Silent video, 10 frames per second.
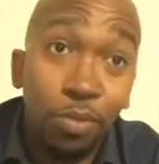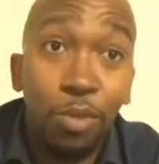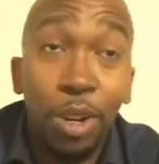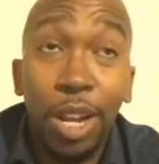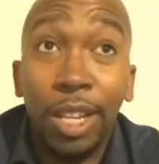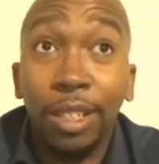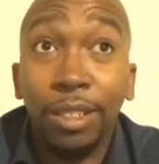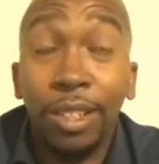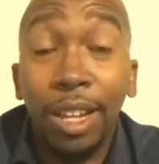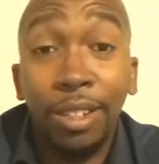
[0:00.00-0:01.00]
we're, I
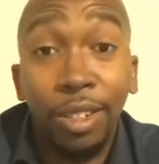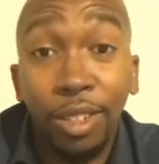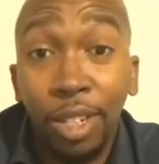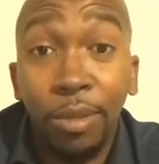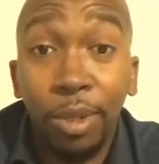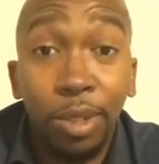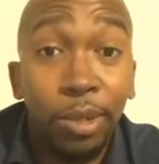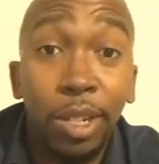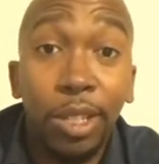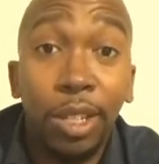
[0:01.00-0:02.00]
guess, not degenerates
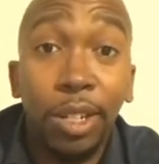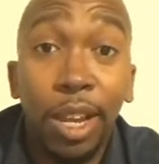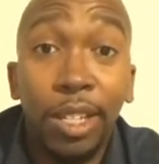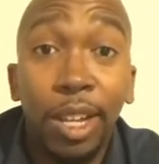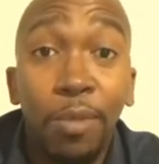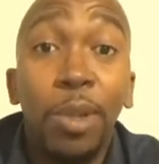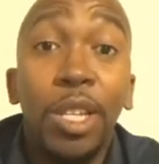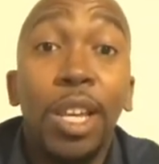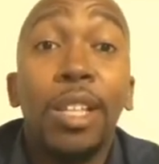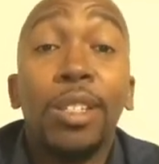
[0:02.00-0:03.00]
or anything like that. We
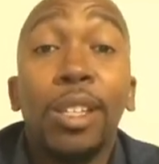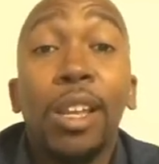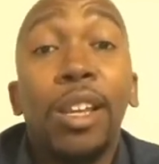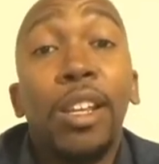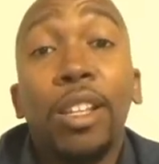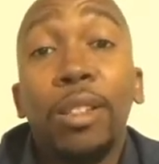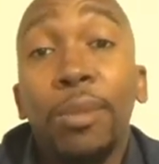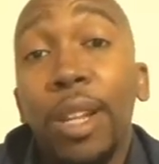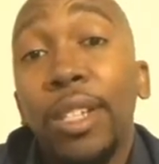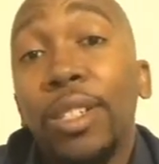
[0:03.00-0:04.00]
can stay in healthy
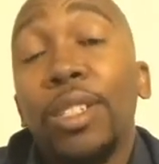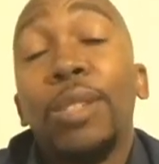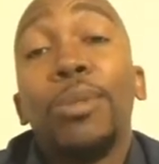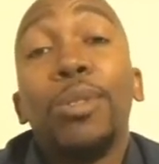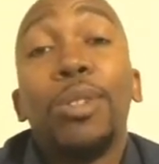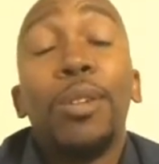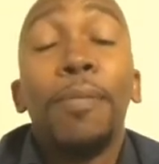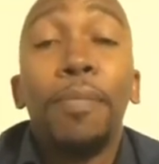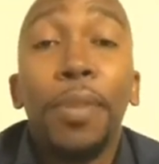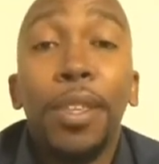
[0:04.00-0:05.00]
relationships or so.
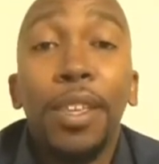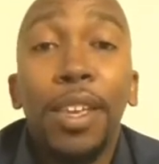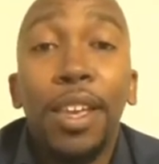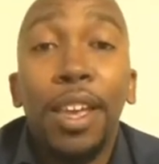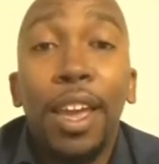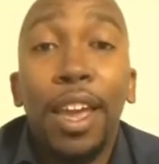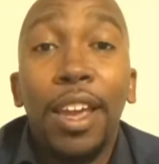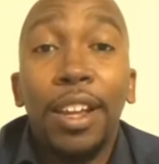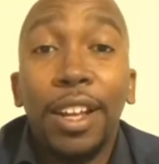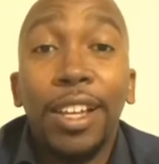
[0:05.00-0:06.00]

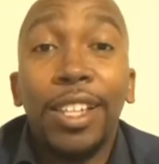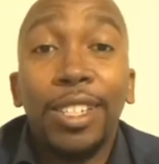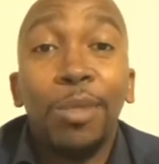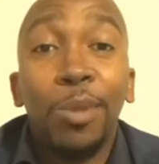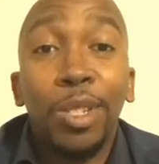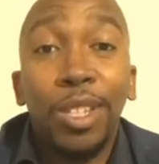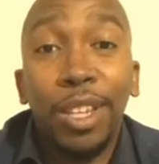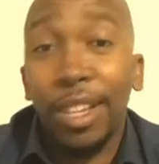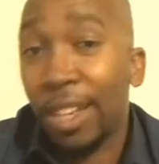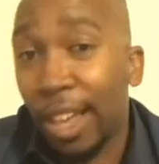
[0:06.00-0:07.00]
And I guess it was
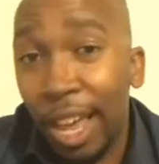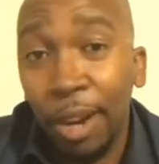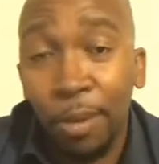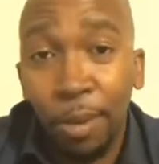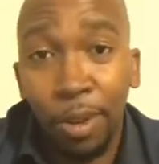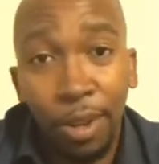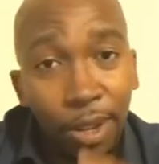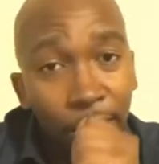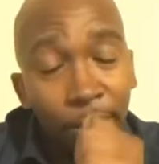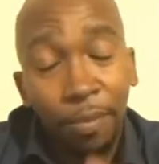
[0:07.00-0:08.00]
an
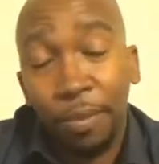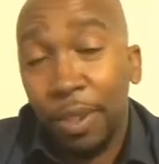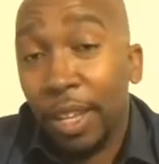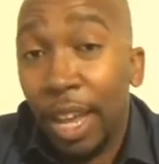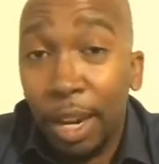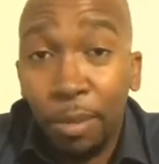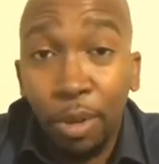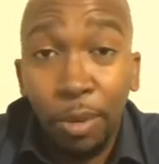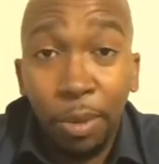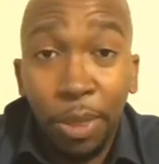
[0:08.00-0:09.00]

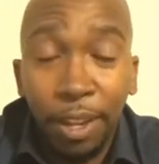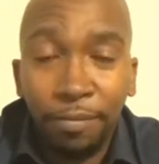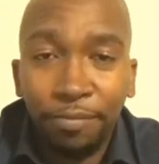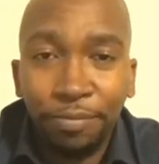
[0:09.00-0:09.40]
attaboy with that.